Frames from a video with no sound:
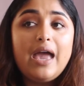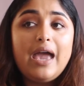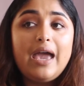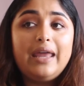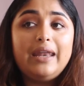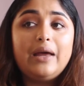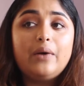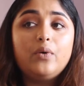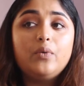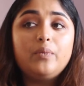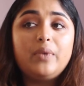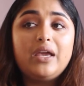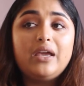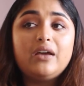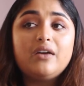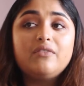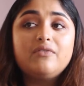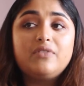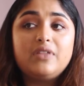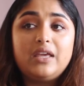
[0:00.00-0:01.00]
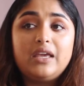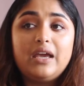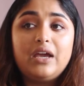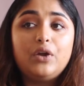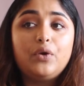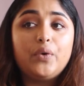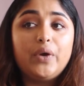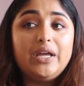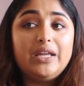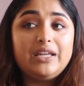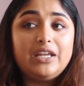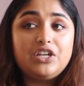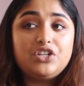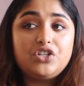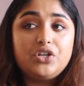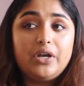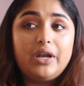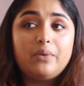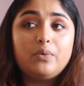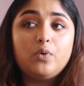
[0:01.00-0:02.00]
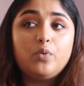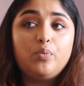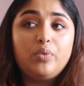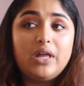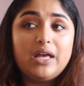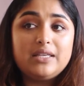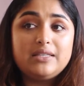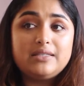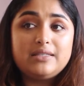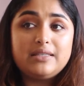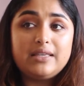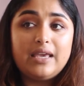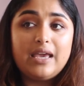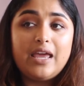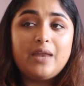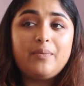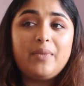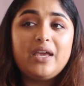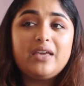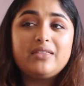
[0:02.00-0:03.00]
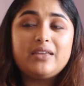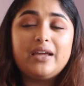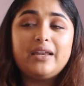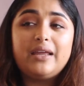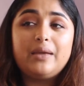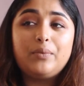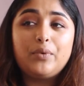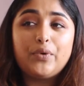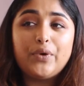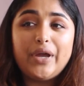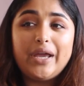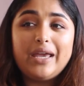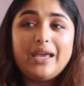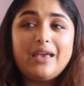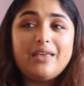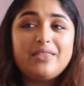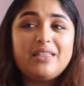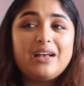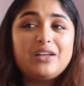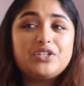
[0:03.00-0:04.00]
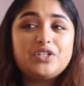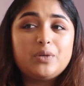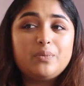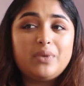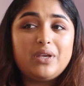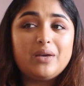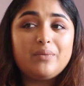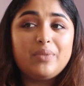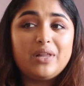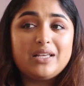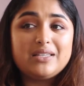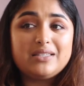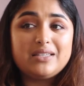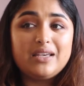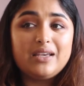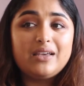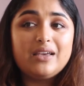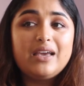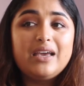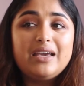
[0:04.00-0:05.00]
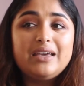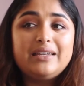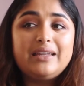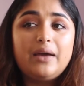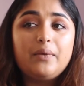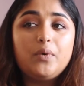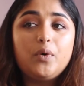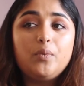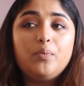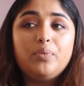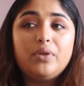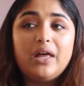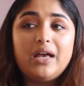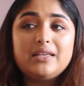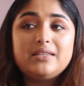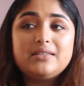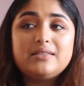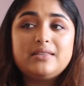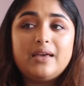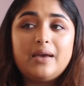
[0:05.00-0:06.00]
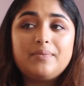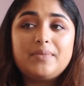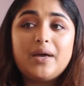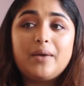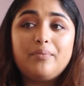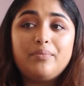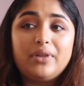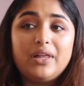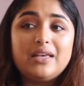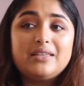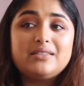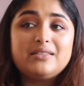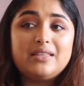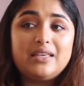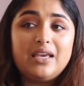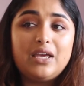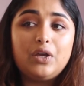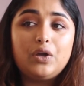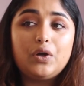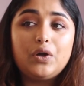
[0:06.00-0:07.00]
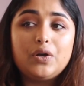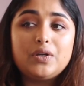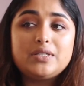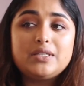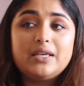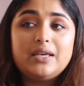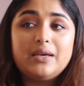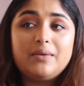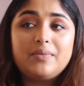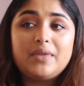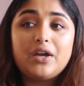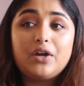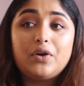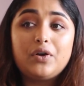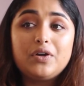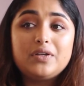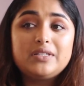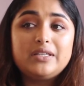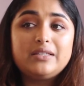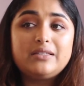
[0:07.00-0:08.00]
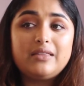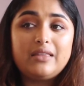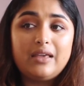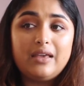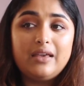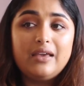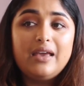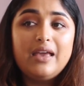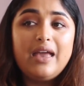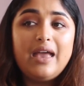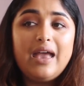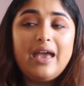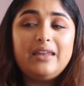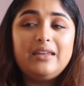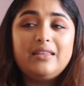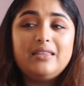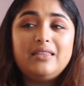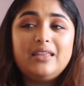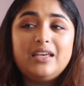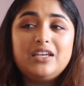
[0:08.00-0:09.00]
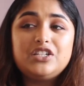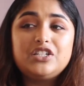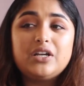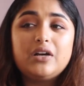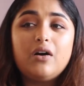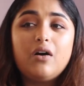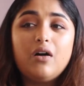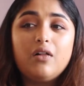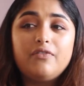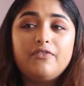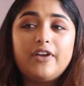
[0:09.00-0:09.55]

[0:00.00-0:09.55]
And I will make of thee a great nation, I will bless thee, and make thy name great, and thou shalt be a blessing. And I will bless them that bless thee, and curse him that curseth thee, and in thee shall all